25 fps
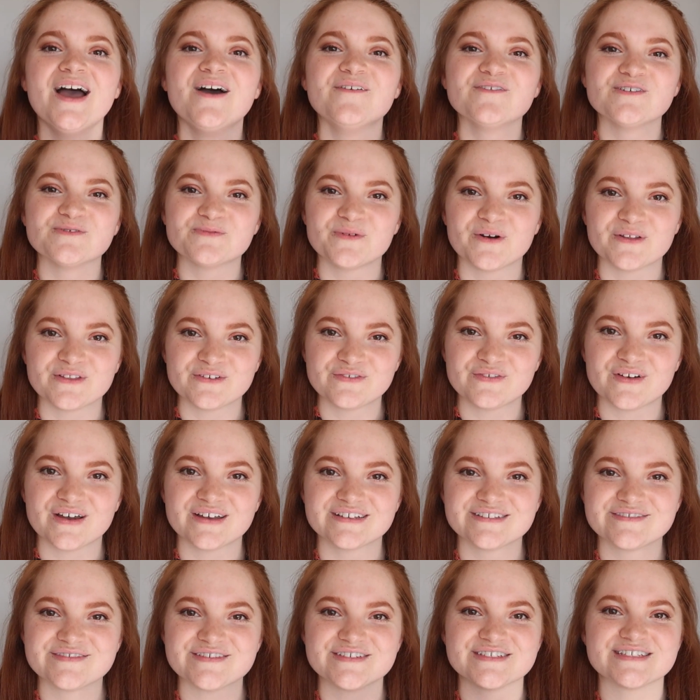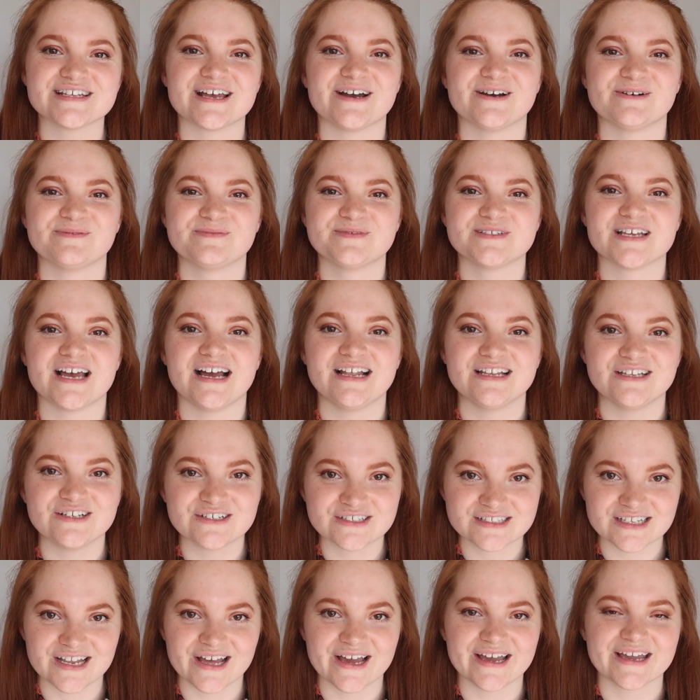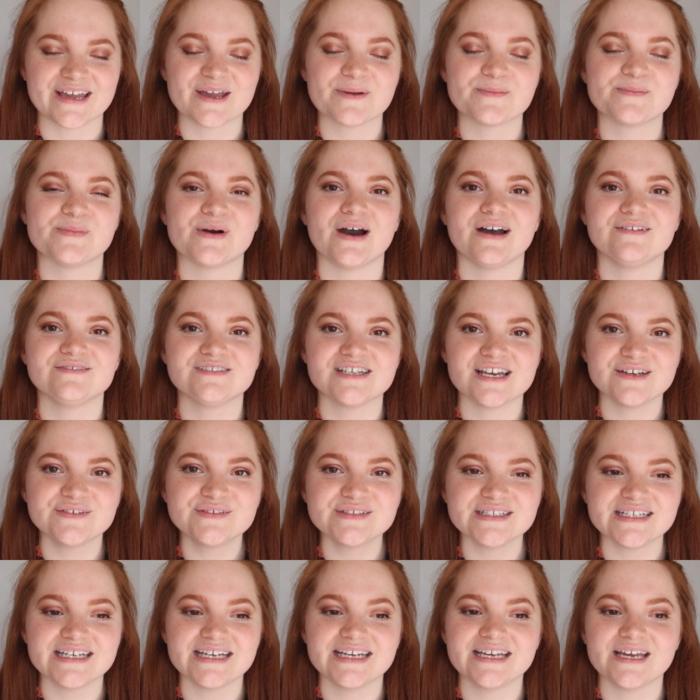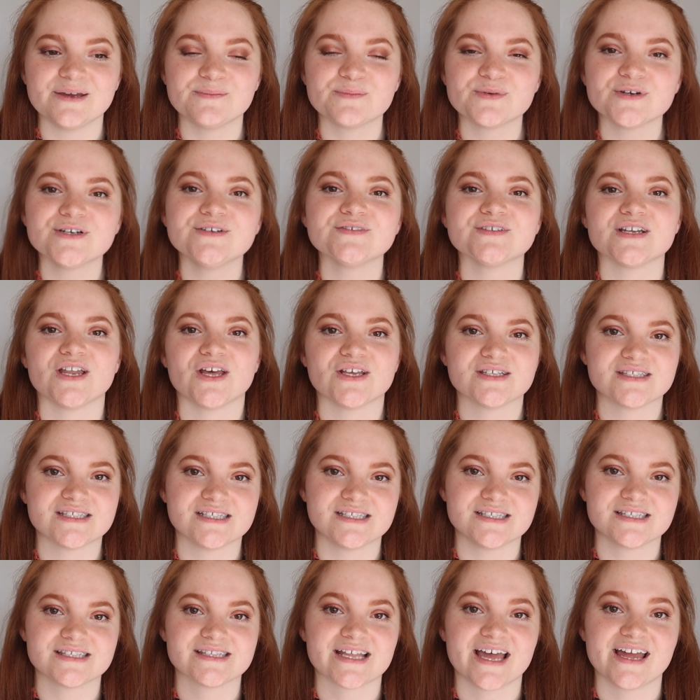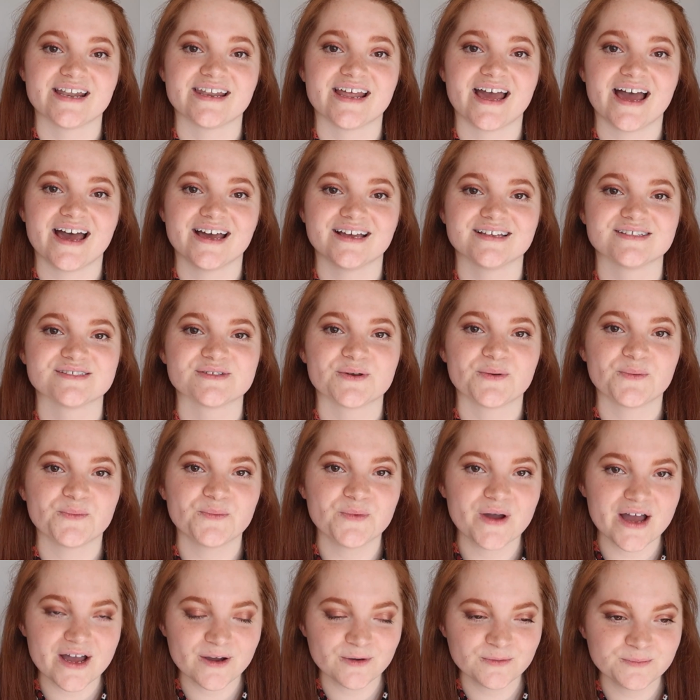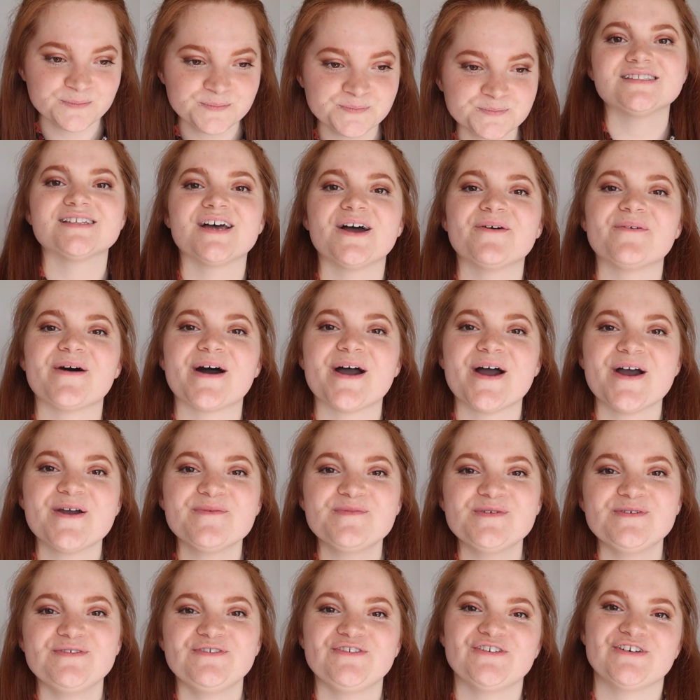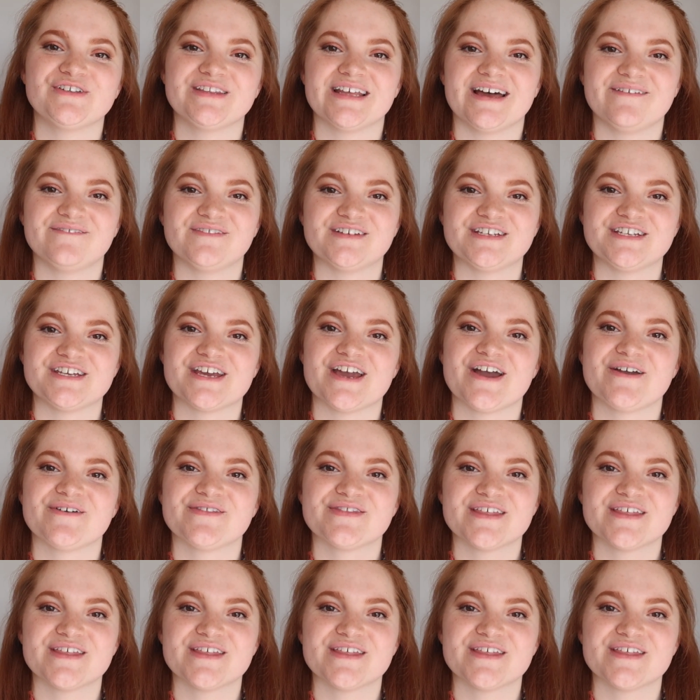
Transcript: from what the first few setups looked like. But I've definitely improved a lot since then as well. So I hope you enjoyed that video.